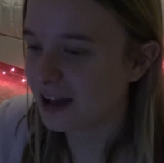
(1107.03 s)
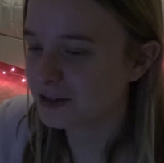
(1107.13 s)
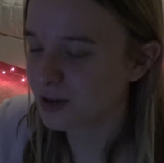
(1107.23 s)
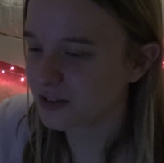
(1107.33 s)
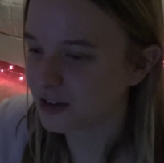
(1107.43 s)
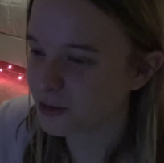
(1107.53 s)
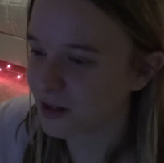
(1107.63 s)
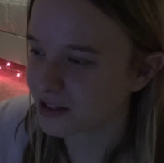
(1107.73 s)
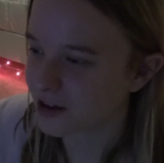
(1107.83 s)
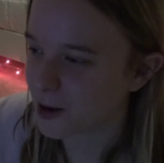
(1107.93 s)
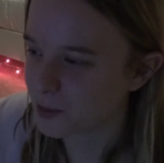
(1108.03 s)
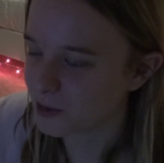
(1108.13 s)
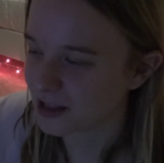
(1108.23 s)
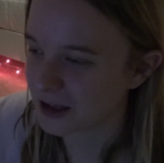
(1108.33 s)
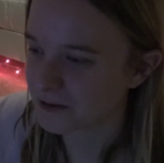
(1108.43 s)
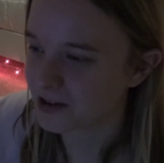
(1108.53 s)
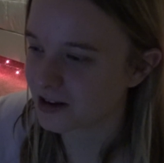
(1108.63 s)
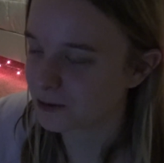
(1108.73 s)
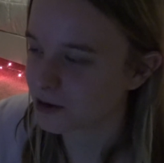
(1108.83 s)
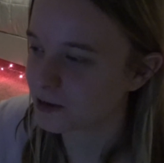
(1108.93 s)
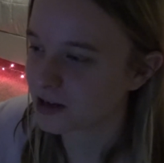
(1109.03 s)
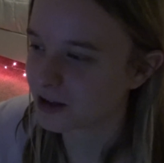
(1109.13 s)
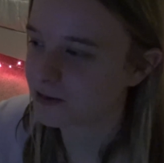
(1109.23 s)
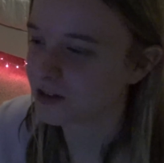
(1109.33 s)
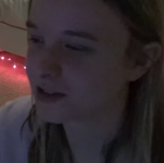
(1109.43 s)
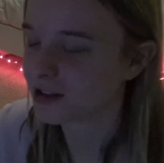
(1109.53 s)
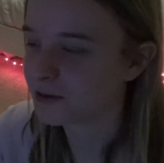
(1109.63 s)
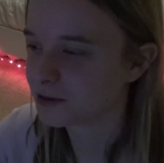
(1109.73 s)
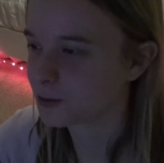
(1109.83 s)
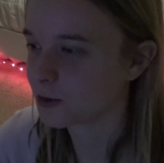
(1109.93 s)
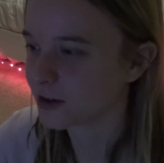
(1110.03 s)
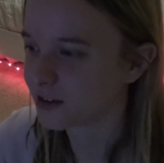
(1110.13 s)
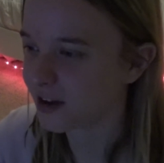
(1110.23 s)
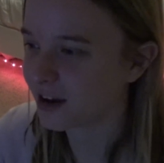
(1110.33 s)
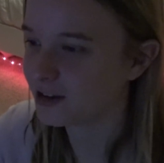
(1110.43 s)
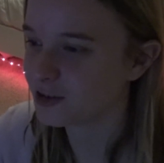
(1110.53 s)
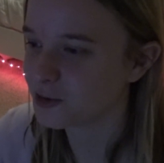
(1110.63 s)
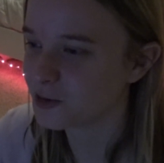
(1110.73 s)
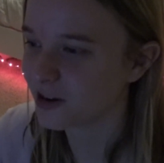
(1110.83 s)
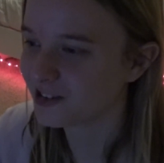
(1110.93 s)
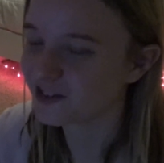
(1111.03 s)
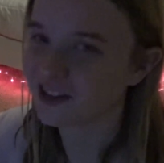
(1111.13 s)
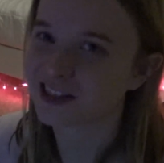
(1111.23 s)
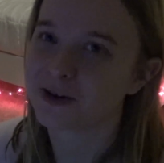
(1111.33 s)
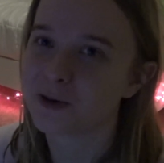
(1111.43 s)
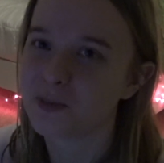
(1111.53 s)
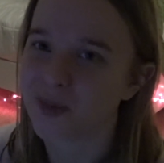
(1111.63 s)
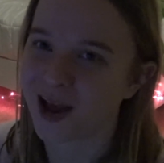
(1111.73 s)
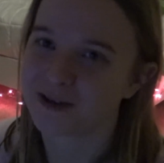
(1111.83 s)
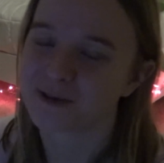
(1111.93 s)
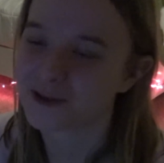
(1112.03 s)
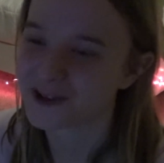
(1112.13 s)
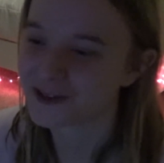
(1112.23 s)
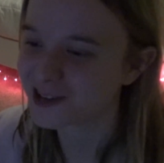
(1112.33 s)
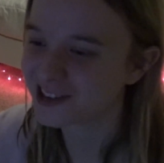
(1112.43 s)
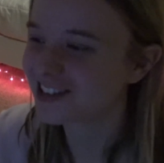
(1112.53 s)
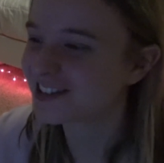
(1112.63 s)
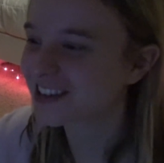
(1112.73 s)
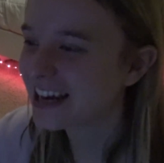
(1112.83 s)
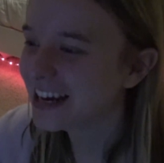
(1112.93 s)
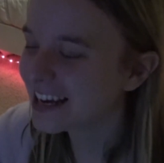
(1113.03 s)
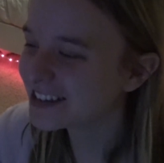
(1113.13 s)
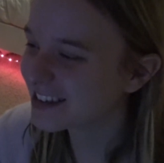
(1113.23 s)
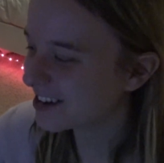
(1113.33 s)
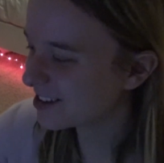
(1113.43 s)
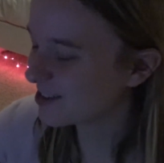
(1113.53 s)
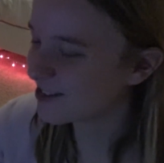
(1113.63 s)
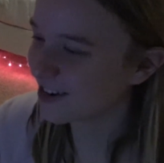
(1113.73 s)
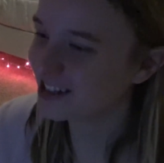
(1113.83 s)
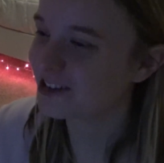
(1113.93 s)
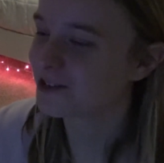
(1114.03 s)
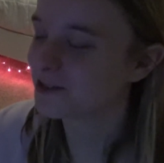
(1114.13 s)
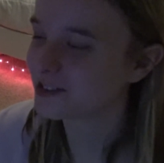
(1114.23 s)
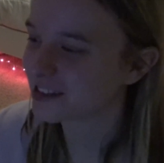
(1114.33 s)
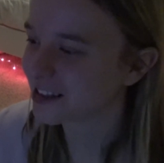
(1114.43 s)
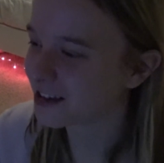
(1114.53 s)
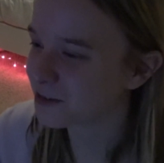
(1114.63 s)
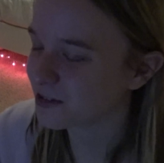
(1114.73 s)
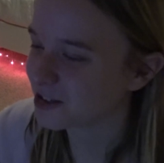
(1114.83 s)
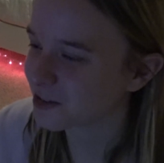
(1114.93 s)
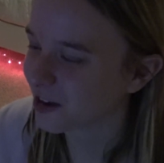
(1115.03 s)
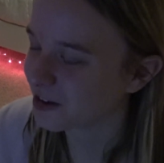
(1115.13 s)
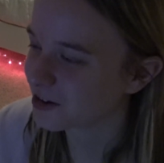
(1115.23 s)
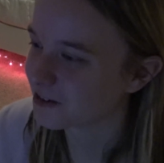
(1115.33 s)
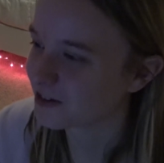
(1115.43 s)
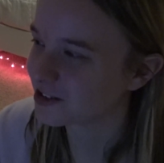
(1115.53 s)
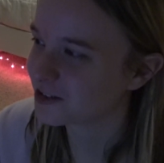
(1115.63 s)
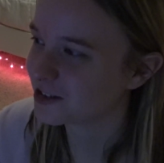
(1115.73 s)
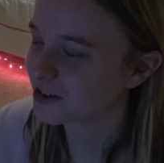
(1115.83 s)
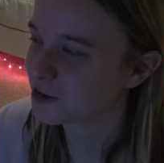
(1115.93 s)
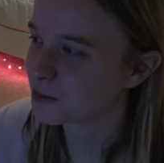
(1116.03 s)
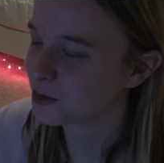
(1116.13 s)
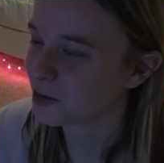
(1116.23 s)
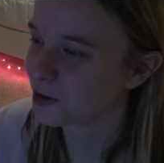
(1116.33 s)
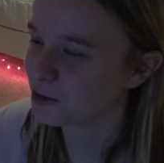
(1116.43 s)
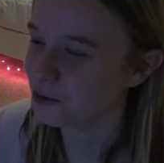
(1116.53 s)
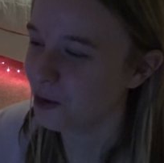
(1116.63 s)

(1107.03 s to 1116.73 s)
As much as I do like the couple in Given, I really want to give this to Love is War because I do like the whole back and forth because it's kind of cute how they're always thinking of each other, how to confess to each other, but they're like,